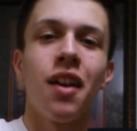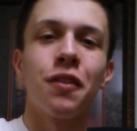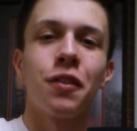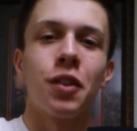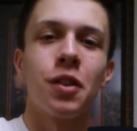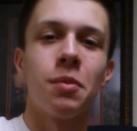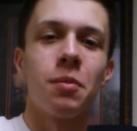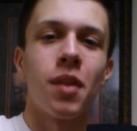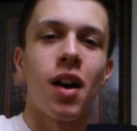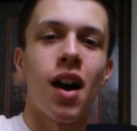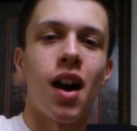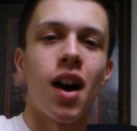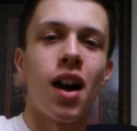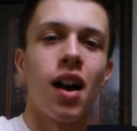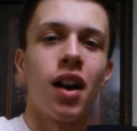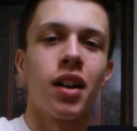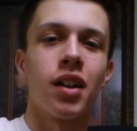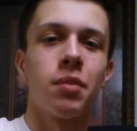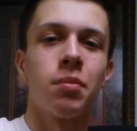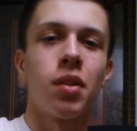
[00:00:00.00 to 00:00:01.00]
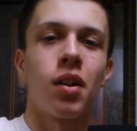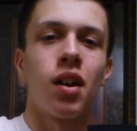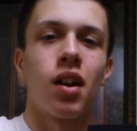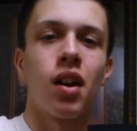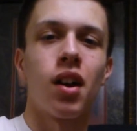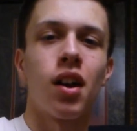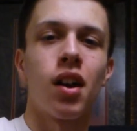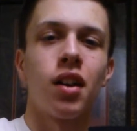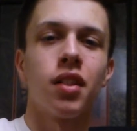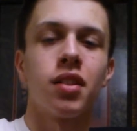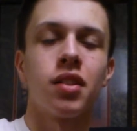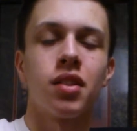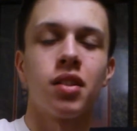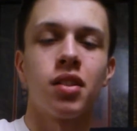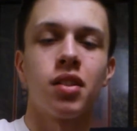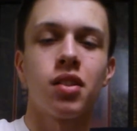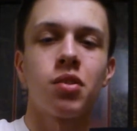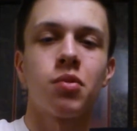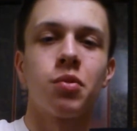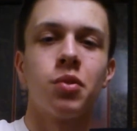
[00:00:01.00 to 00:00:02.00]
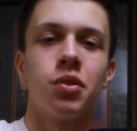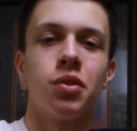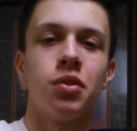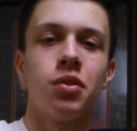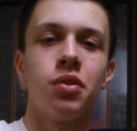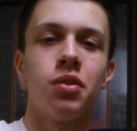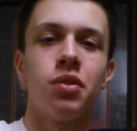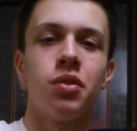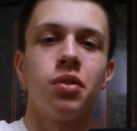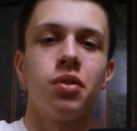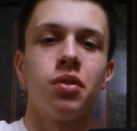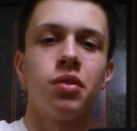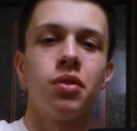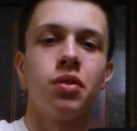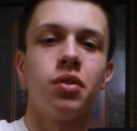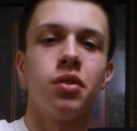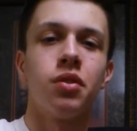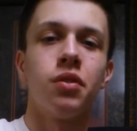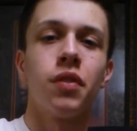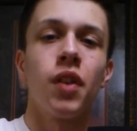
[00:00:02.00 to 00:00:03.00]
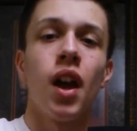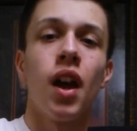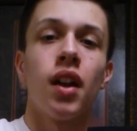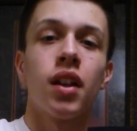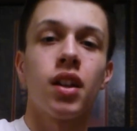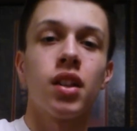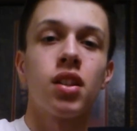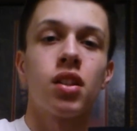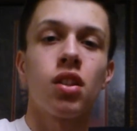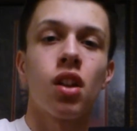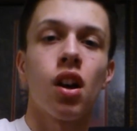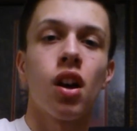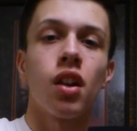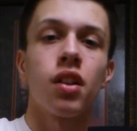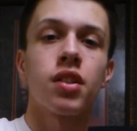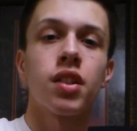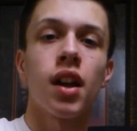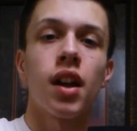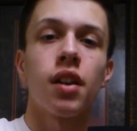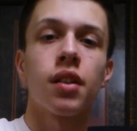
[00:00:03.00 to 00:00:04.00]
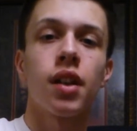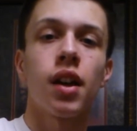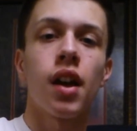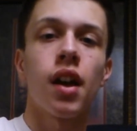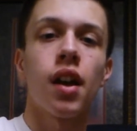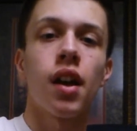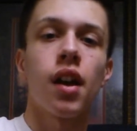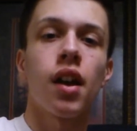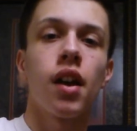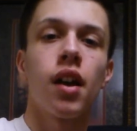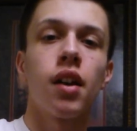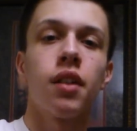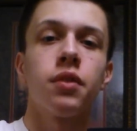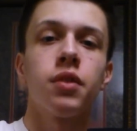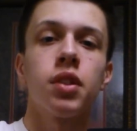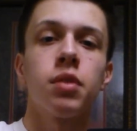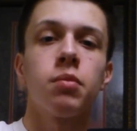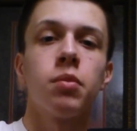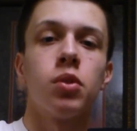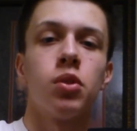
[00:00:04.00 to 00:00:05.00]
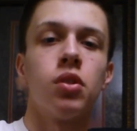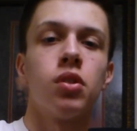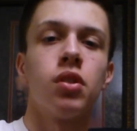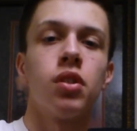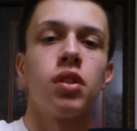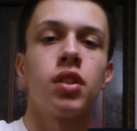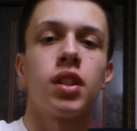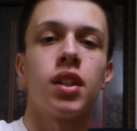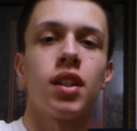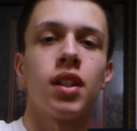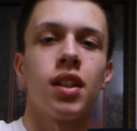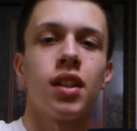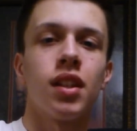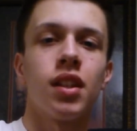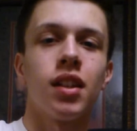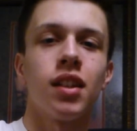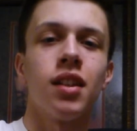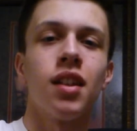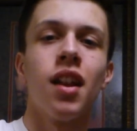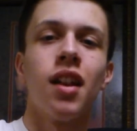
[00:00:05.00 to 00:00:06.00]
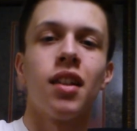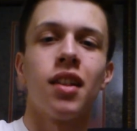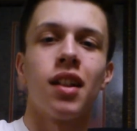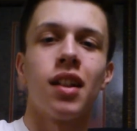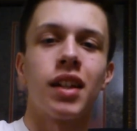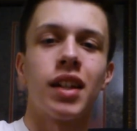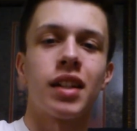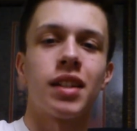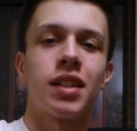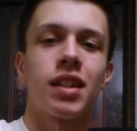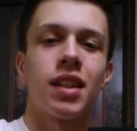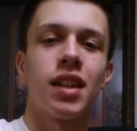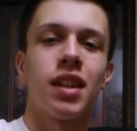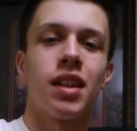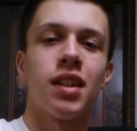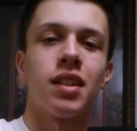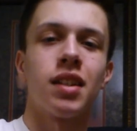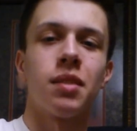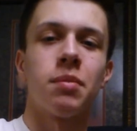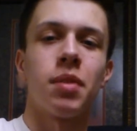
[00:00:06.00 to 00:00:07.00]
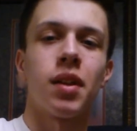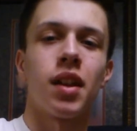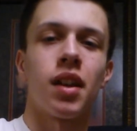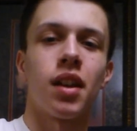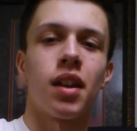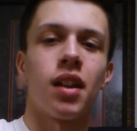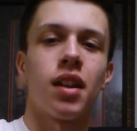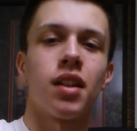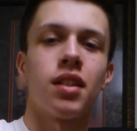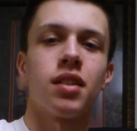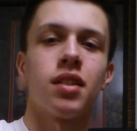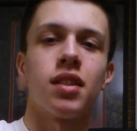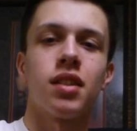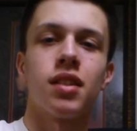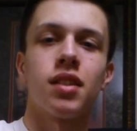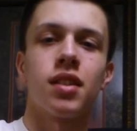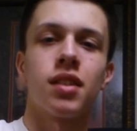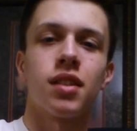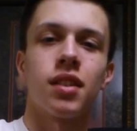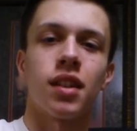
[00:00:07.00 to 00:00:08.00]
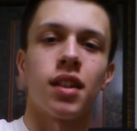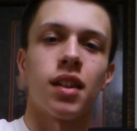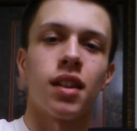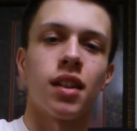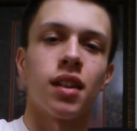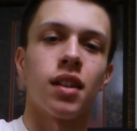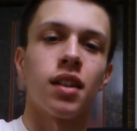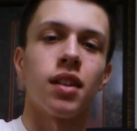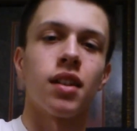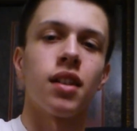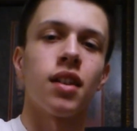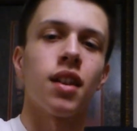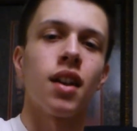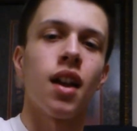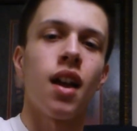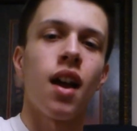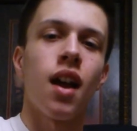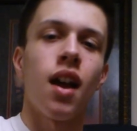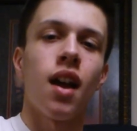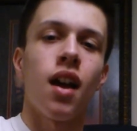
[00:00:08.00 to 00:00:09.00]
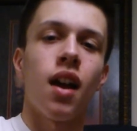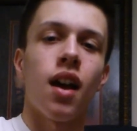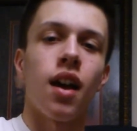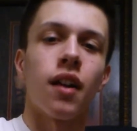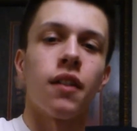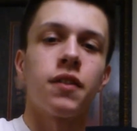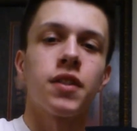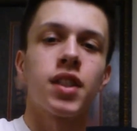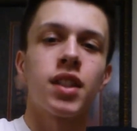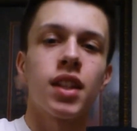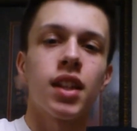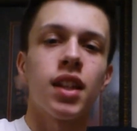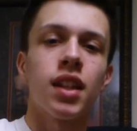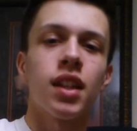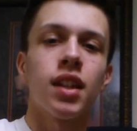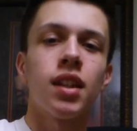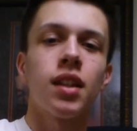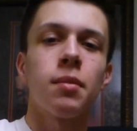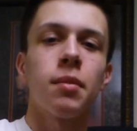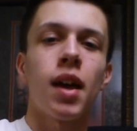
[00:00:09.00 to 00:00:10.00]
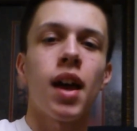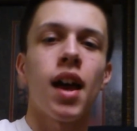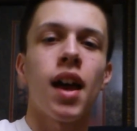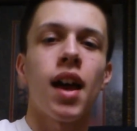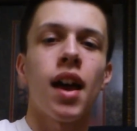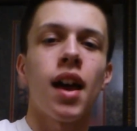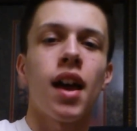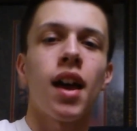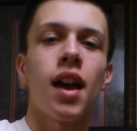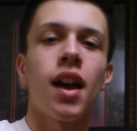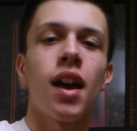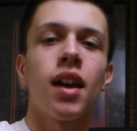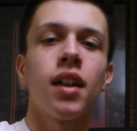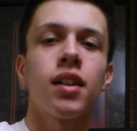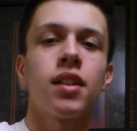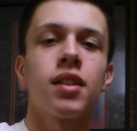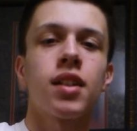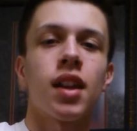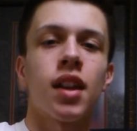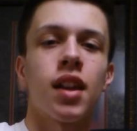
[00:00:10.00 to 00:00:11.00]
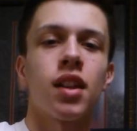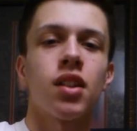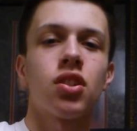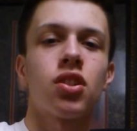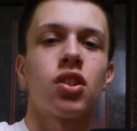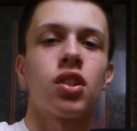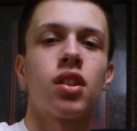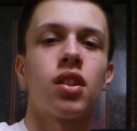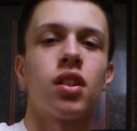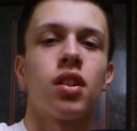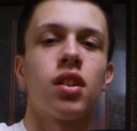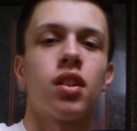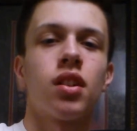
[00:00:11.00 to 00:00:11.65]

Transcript: from high upon his roof. He starts out every morning like it's Independence Day. I've seen him at attention